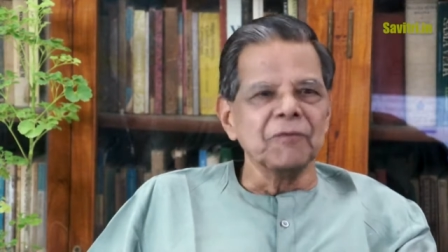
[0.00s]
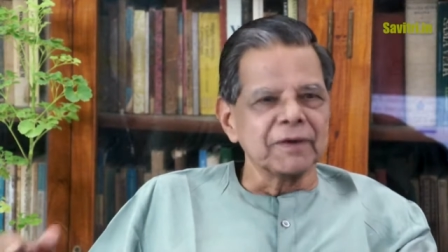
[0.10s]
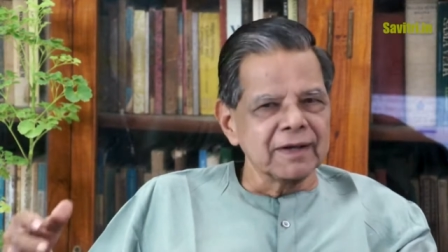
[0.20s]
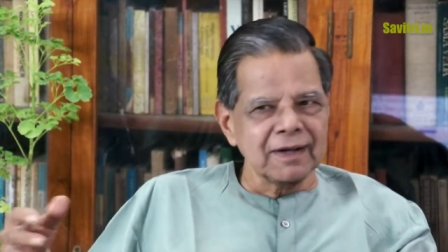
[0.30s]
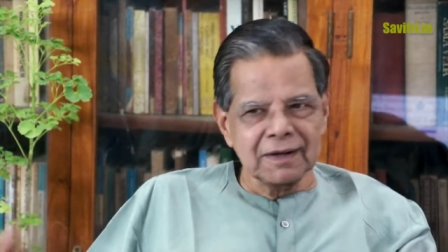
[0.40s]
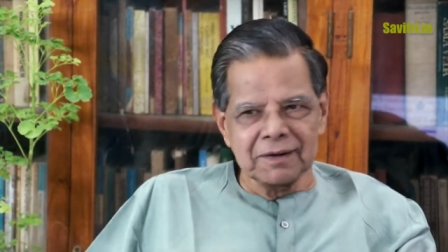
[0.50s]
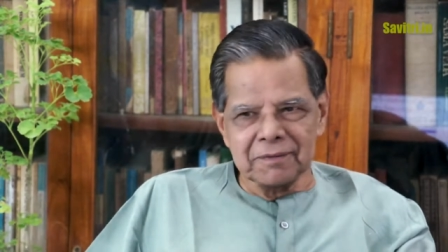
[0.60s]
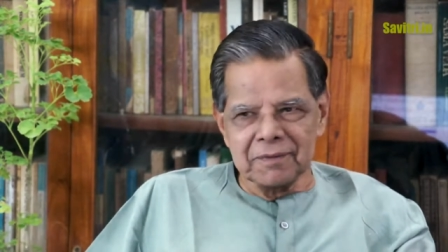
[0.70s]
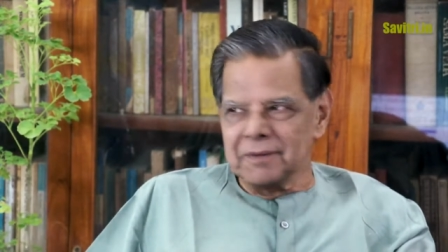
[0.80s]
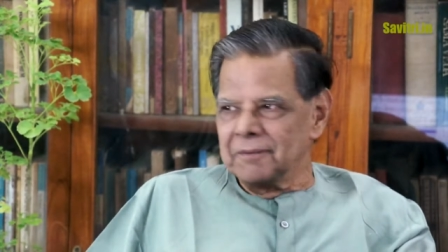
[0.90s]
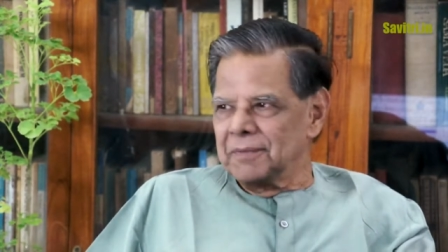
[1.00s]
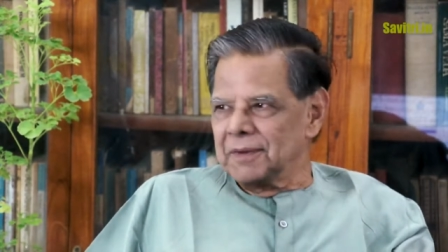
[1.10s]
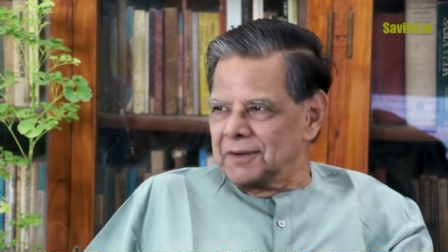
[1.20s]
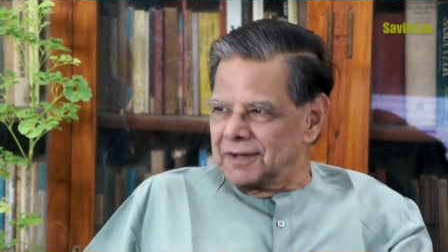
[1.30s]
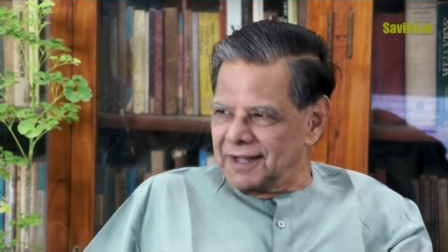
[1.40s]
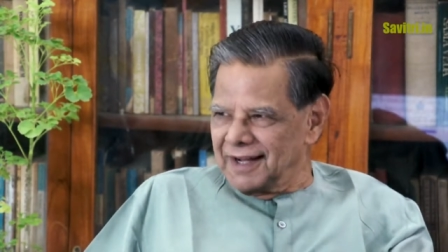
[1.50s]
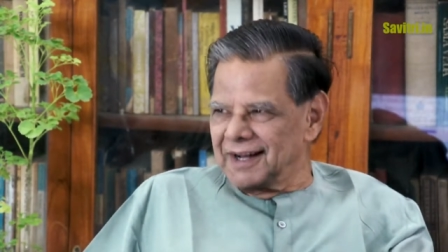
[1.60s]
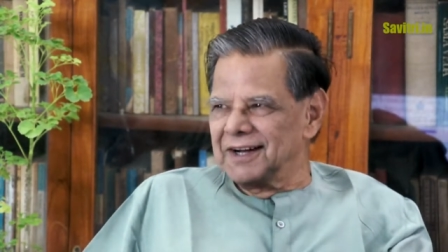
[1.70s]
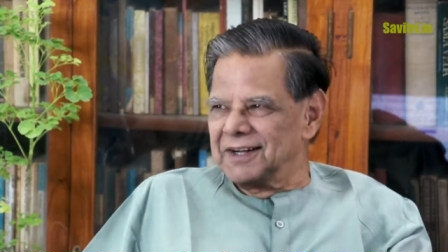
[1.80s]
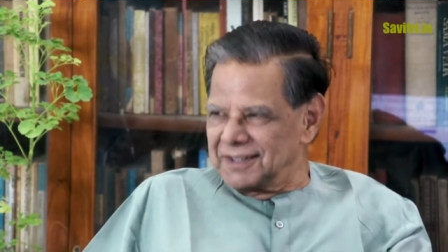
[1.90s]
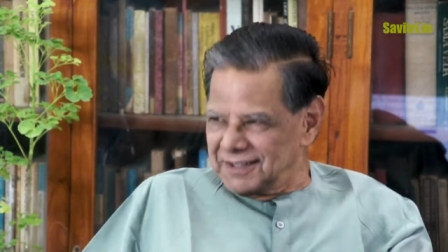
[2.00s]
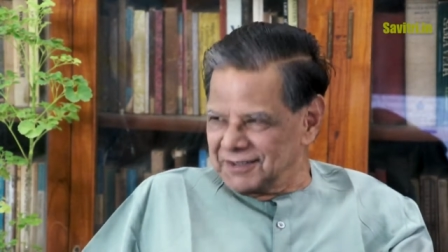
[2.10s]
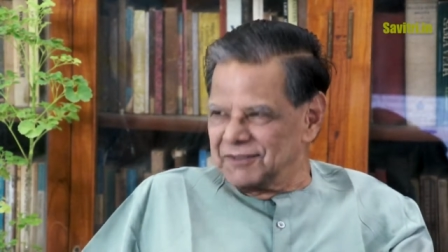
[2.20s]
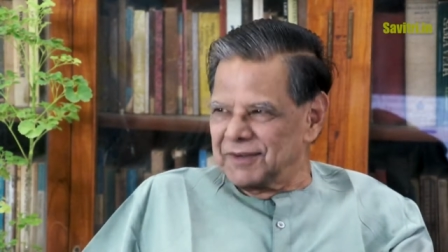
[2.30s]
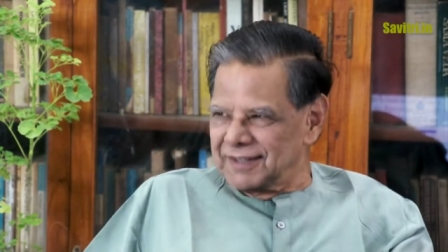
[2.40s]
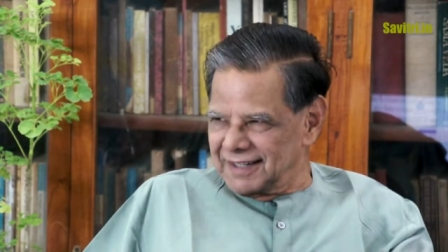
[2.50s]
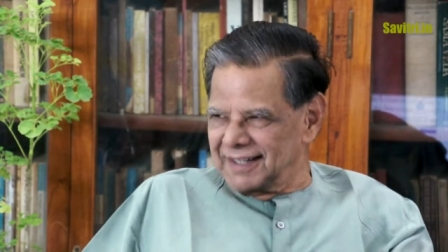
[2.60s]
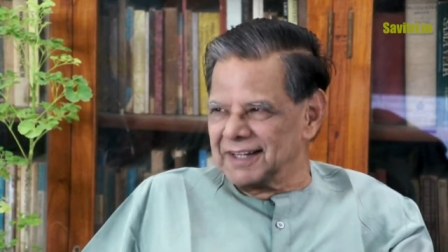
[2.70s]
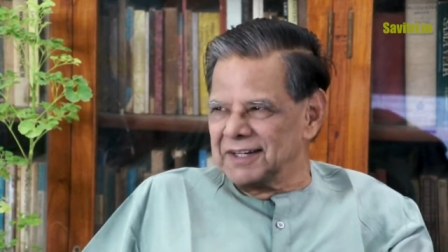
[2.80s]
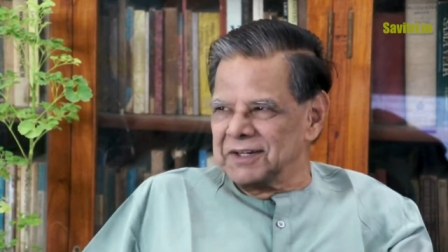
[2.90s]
Winging, yeah, yeah.